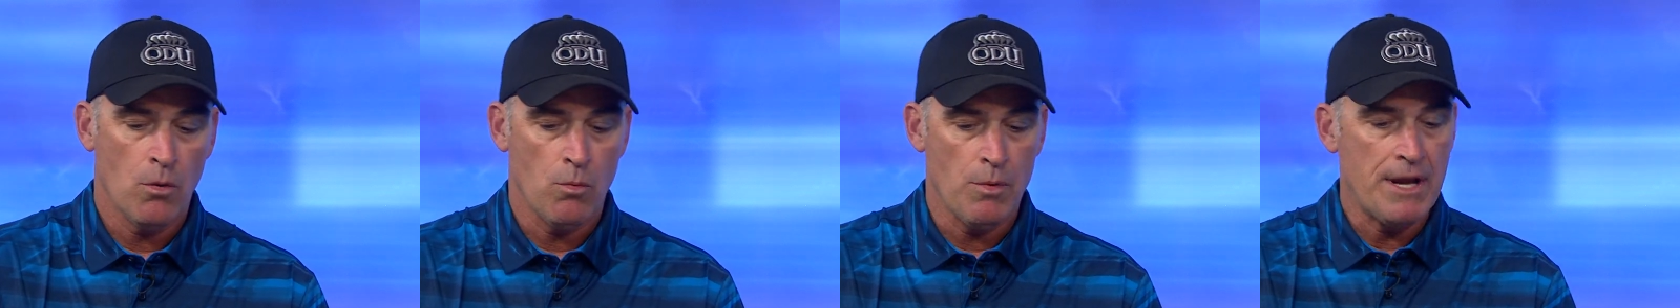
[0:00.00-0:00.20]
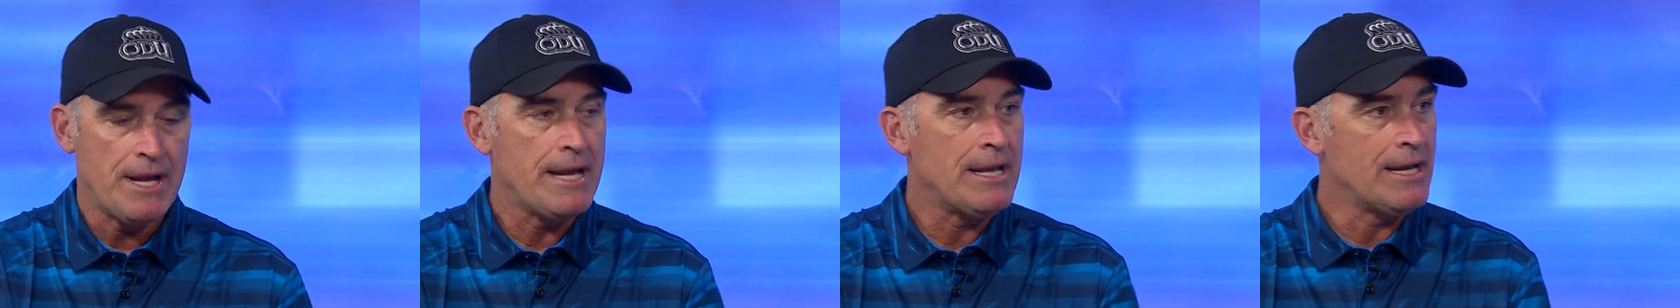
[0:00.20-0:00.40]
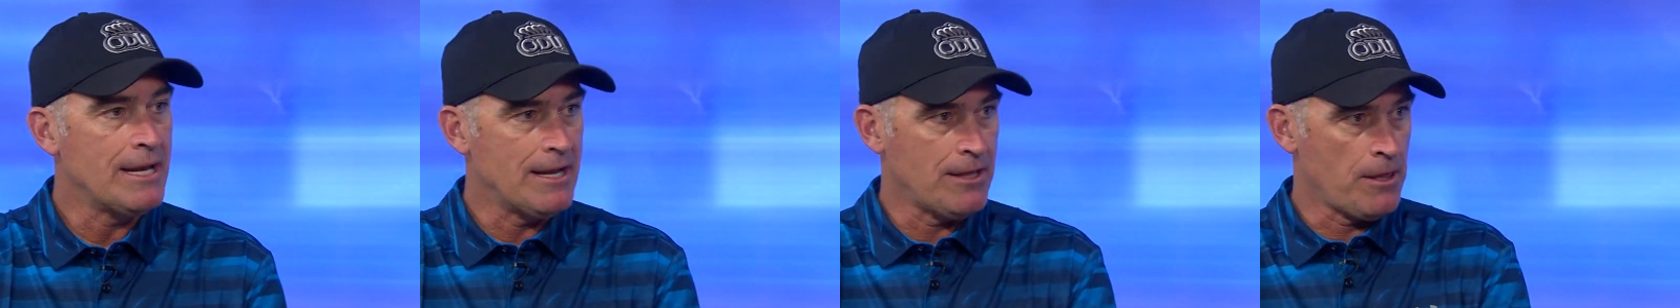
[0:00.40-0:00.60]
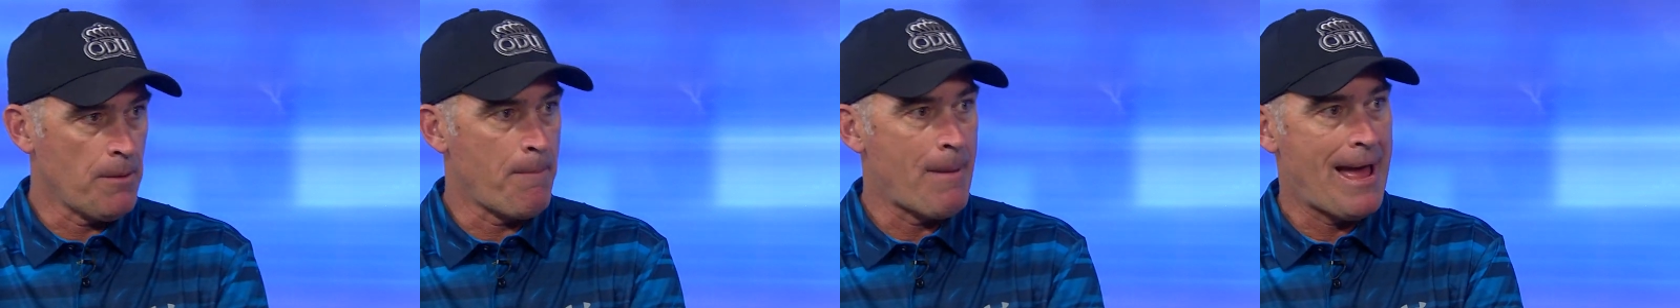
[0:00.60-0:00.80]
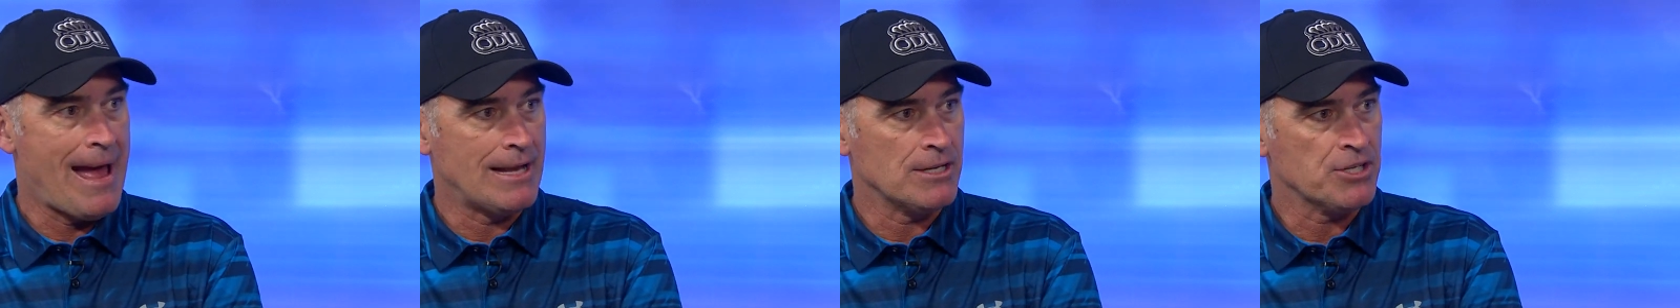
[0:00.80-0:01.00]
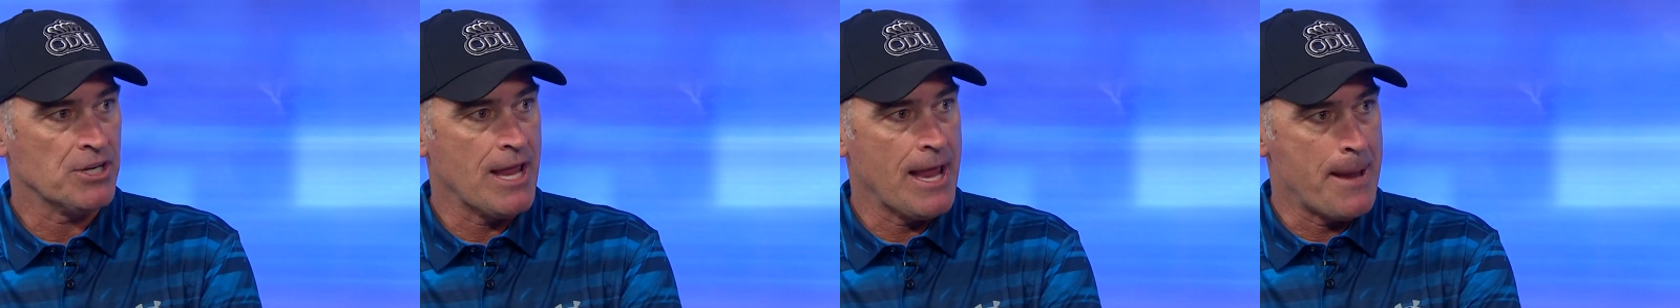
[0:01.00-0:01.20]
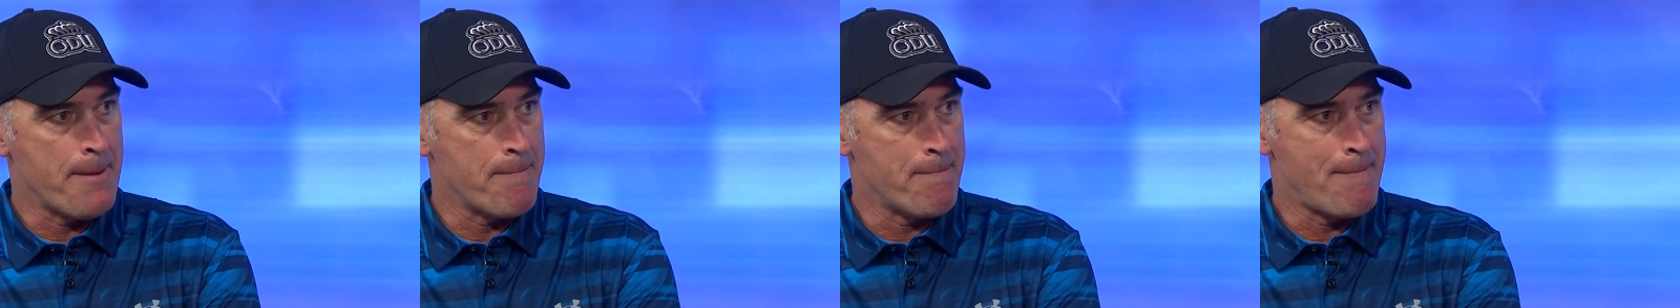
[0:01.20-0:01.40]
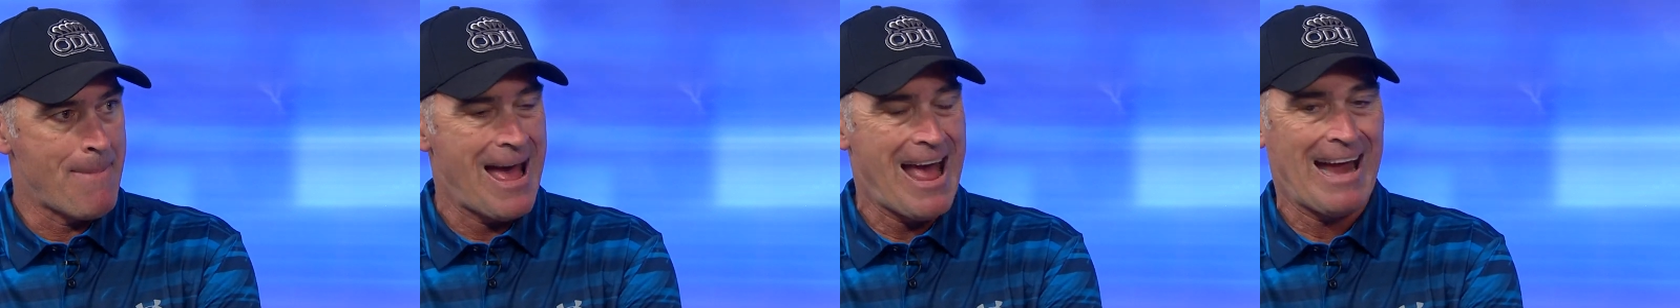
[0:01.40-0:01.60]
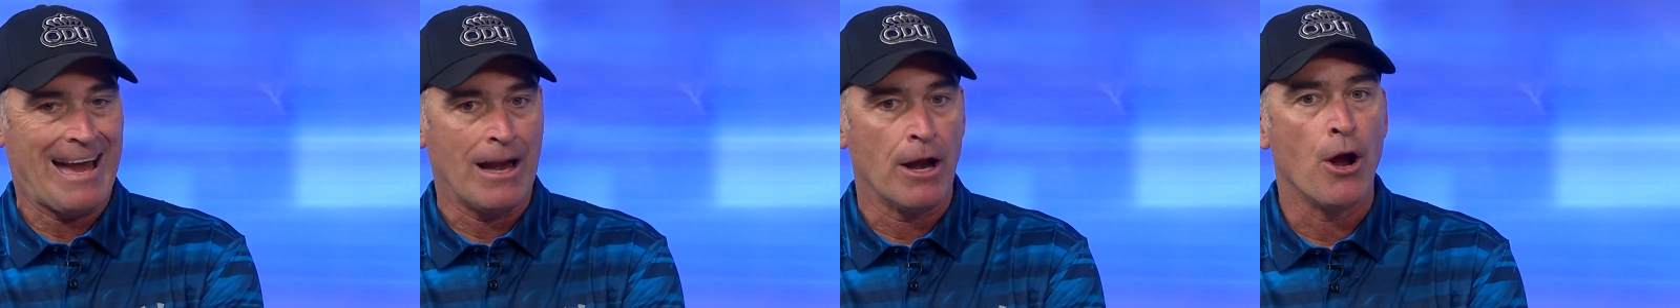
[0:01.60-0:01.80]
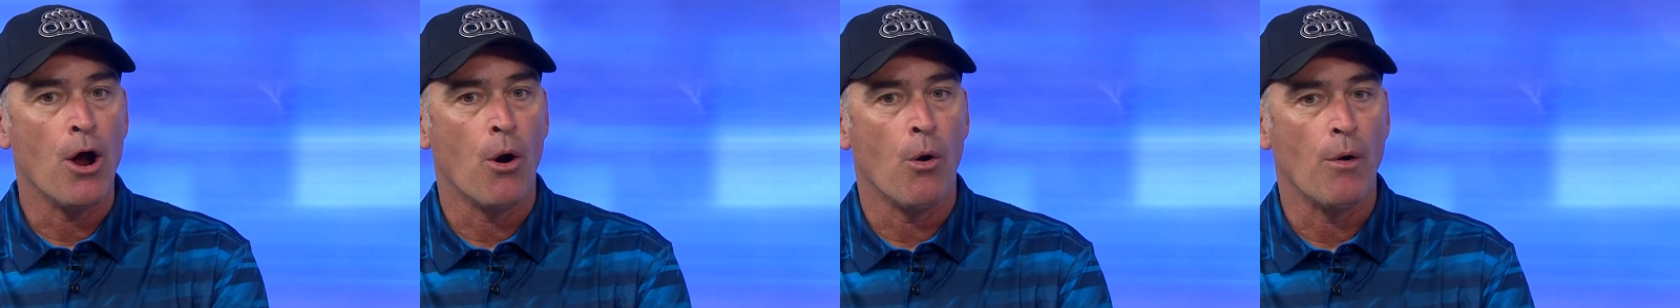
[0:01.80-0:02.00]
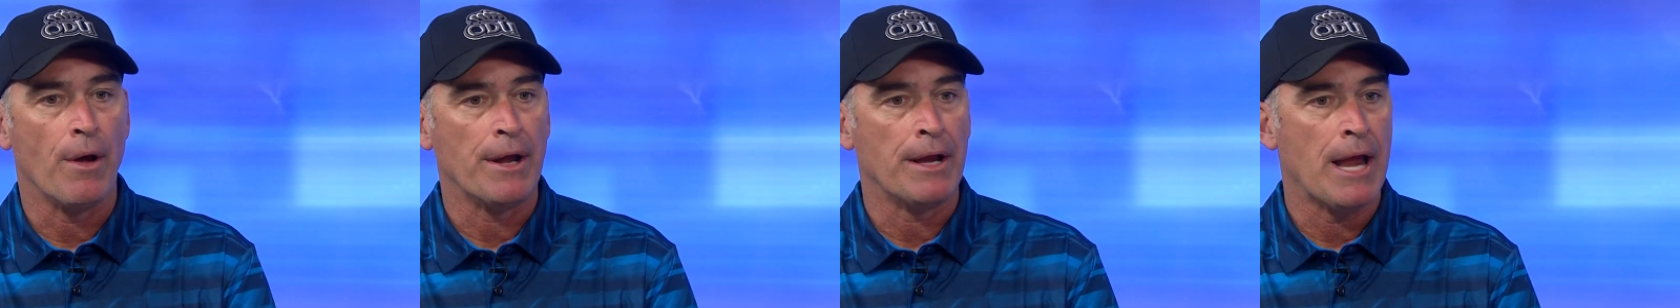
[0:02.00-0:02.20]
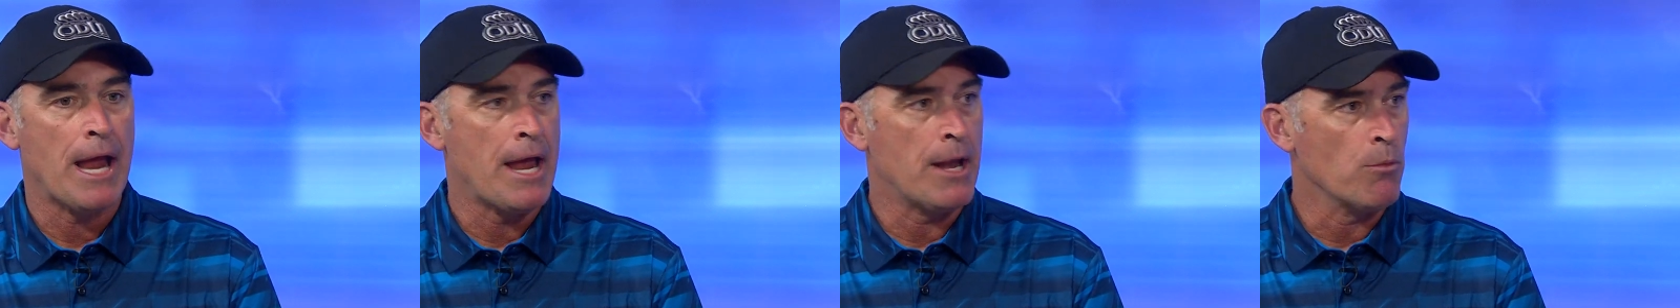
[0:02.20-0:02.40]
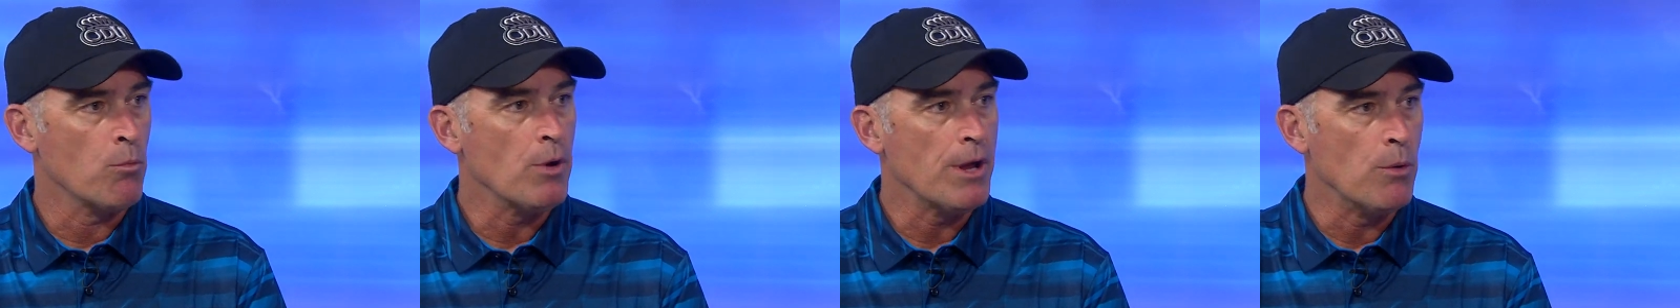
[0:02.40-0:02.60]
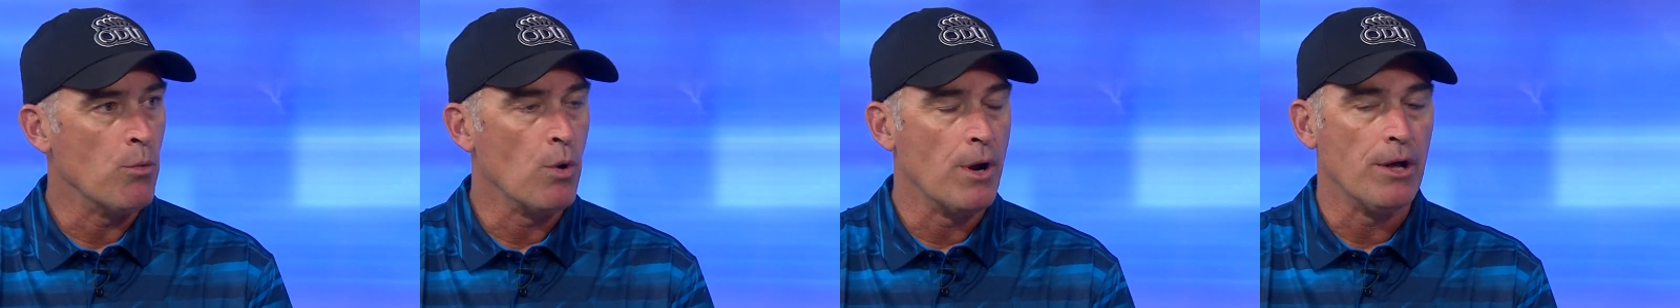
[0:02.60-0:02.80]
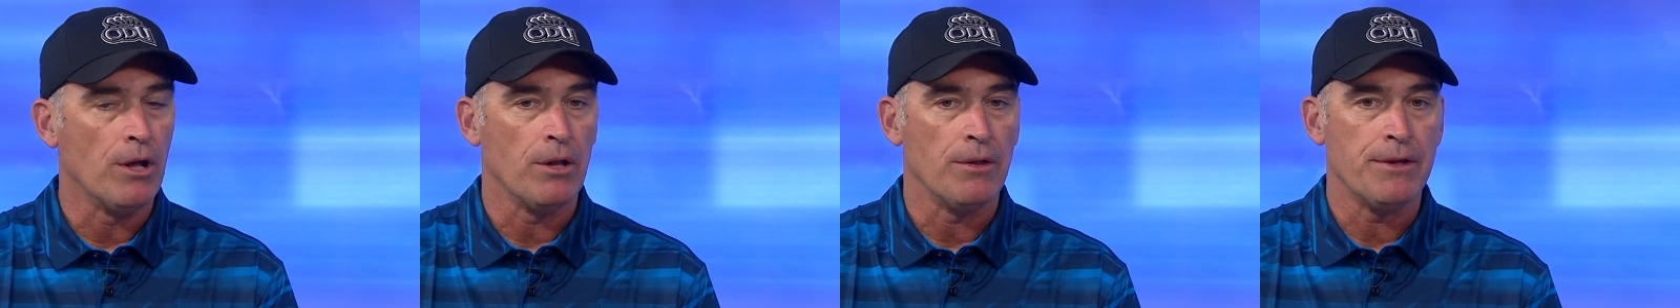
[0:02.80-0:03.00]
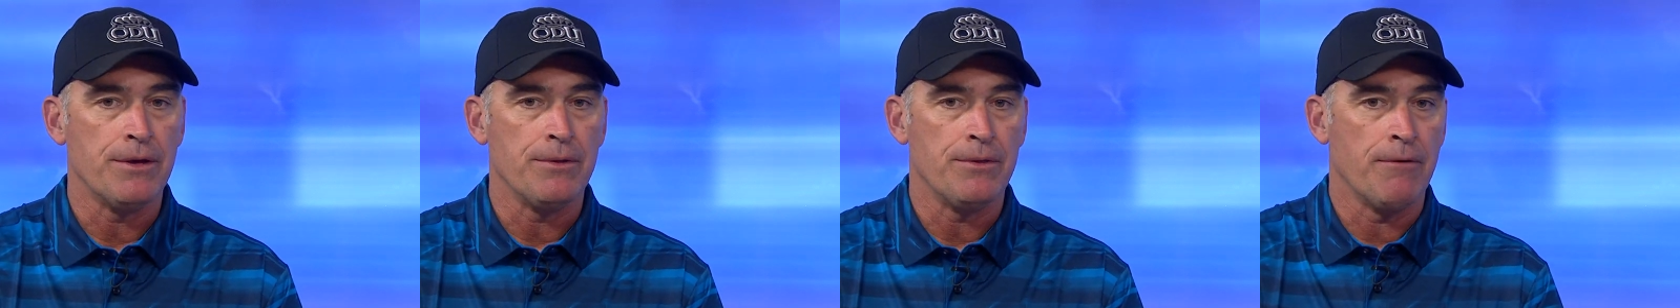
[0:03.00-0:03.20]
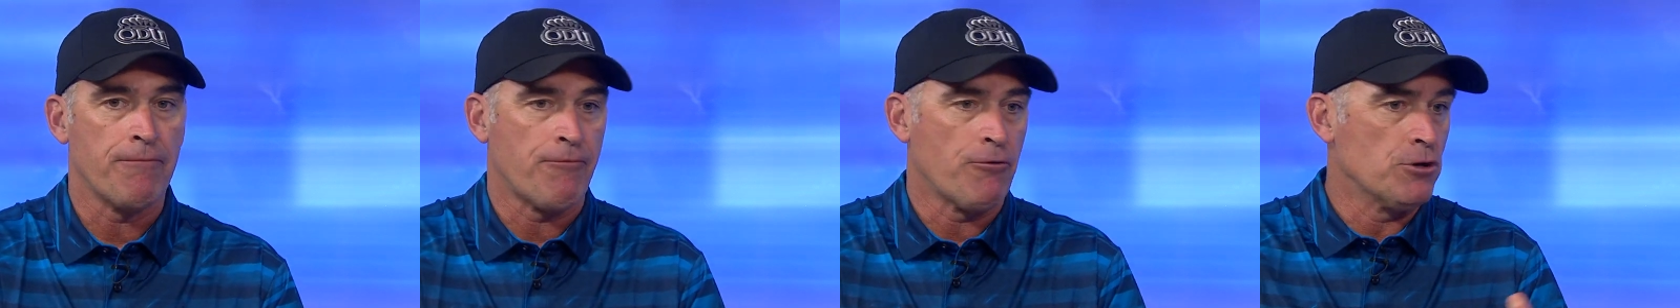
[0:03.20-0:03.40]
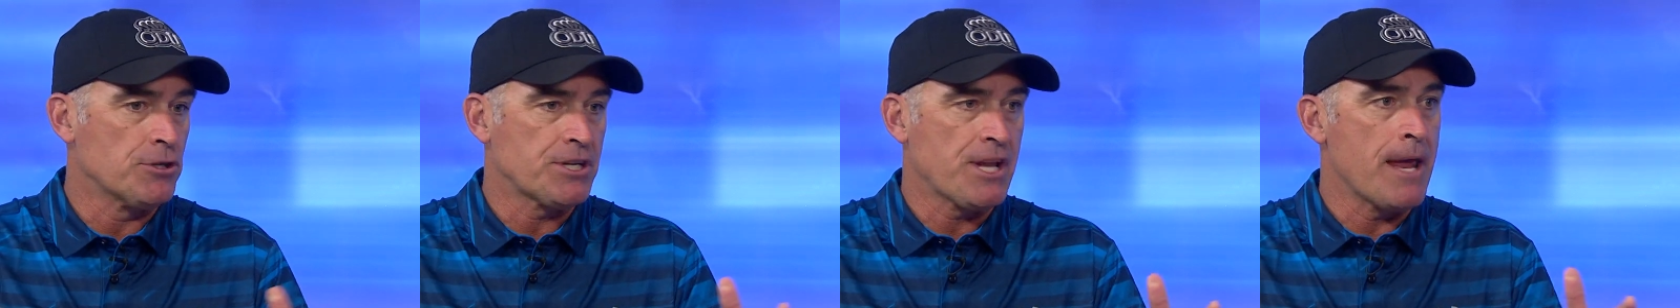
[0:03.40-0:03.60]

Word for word: we need to get the pass game back going, and we will. The, the first